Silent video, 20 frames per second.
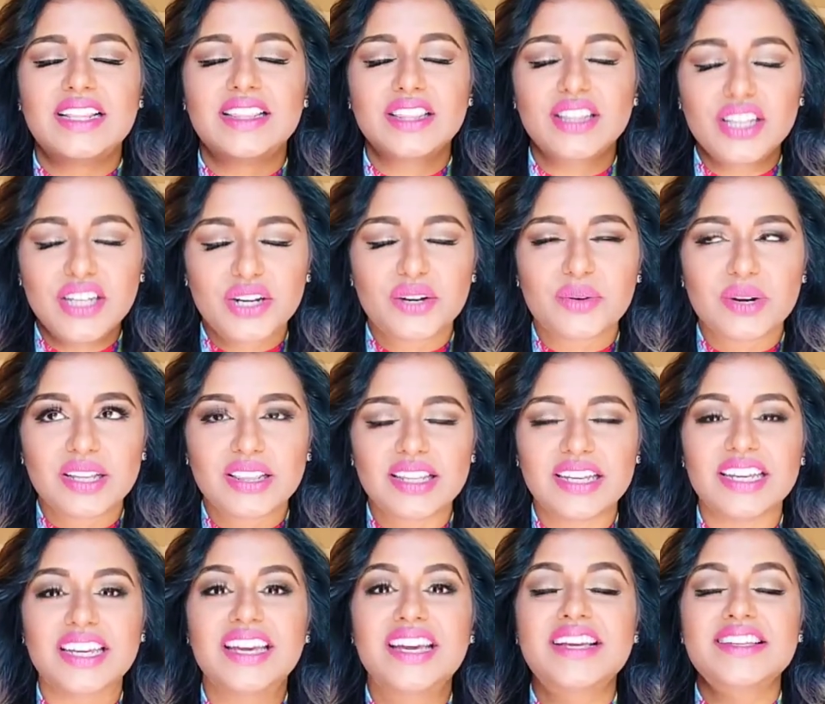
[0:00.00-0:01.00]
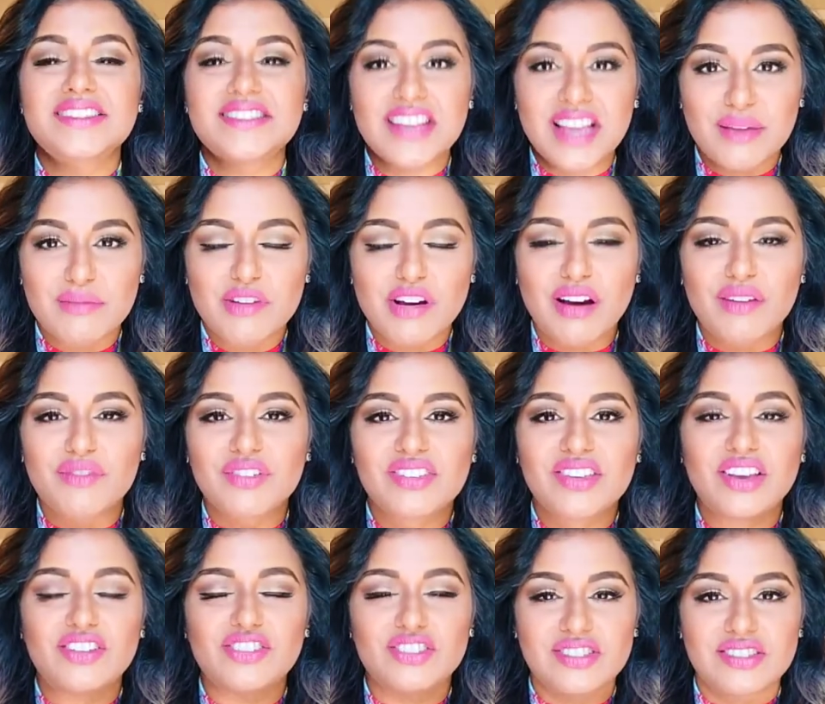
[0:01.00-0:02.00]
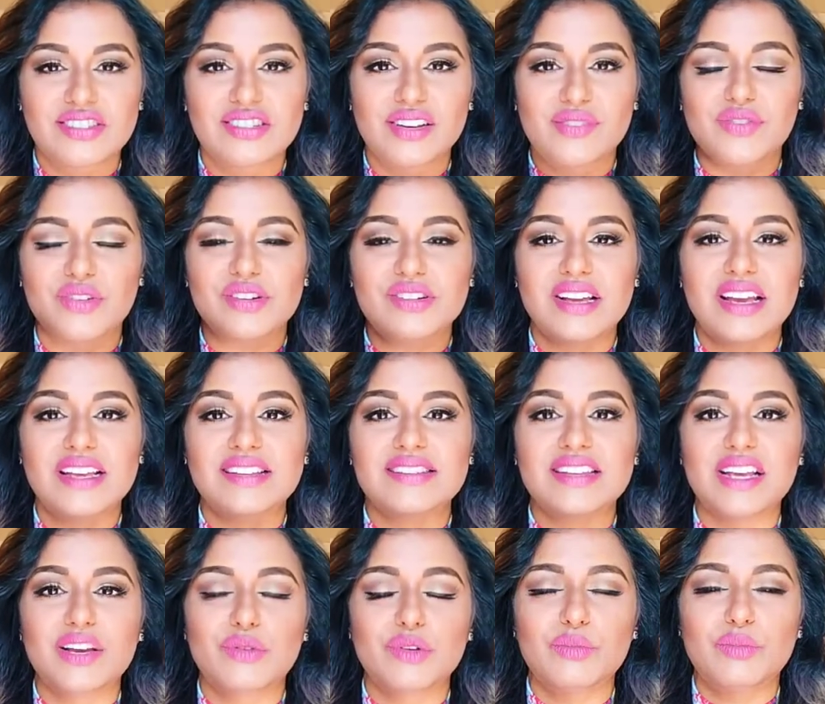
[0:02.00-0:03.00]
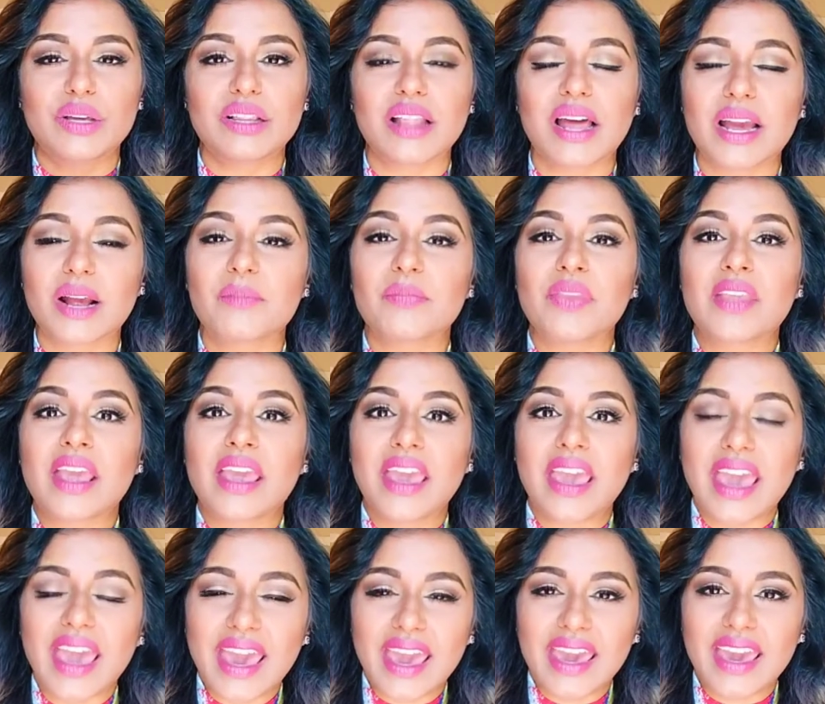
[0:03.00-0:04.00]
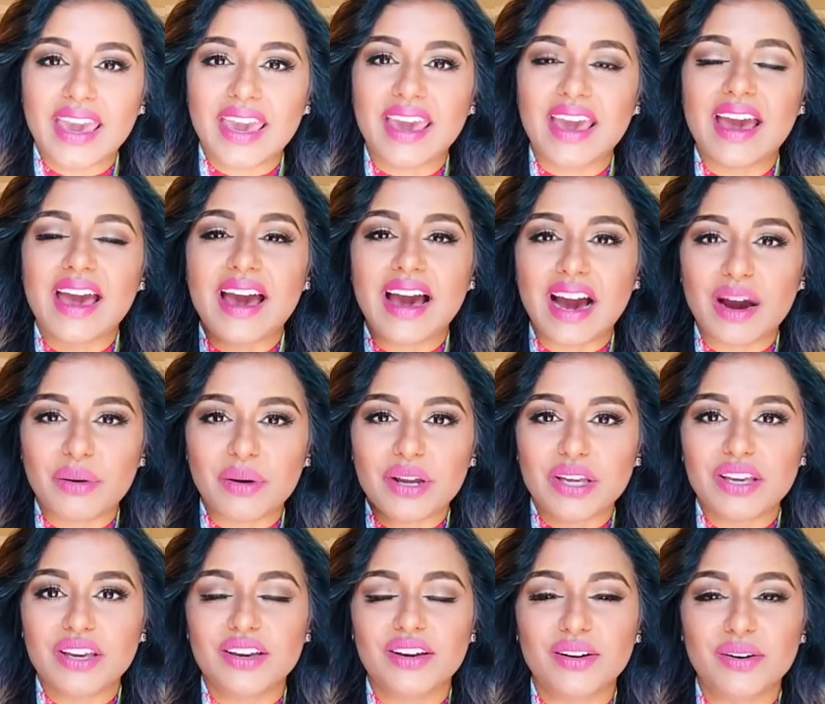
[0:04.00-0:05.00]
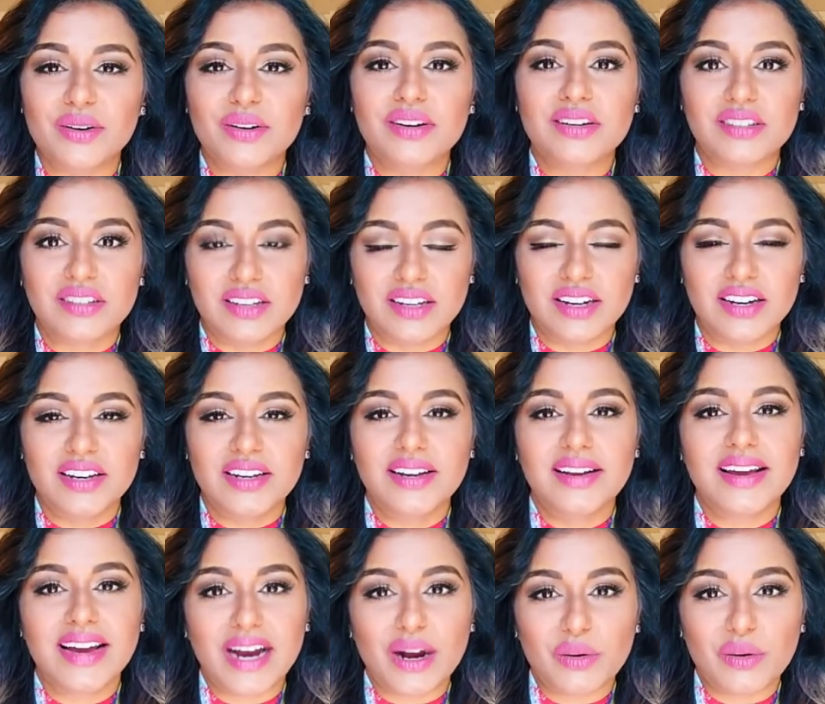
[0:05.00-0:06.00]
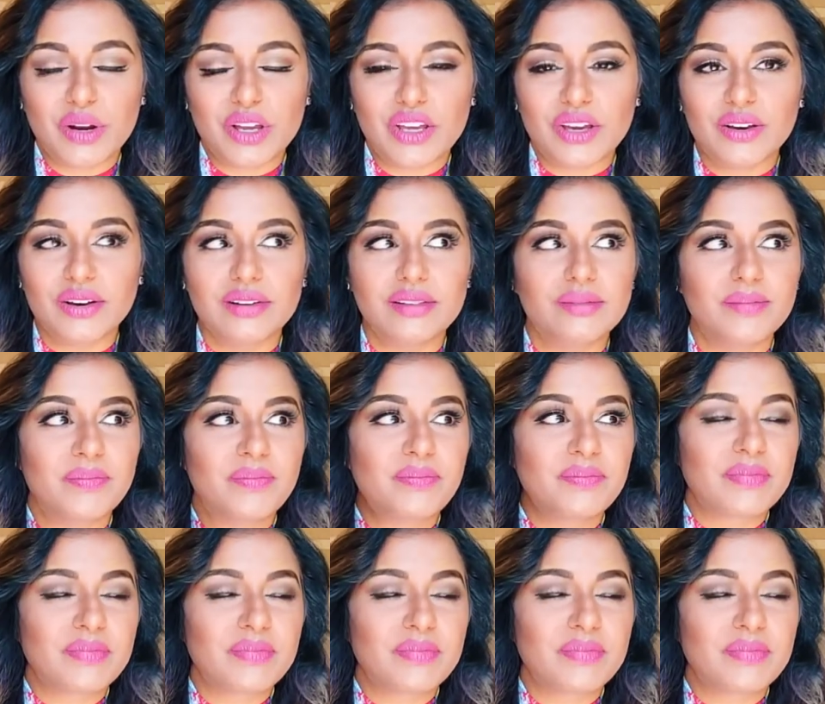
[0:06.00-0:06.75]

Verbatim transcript: Literally same conversations, different days. It would be like, hey, how are you? Good. How are you?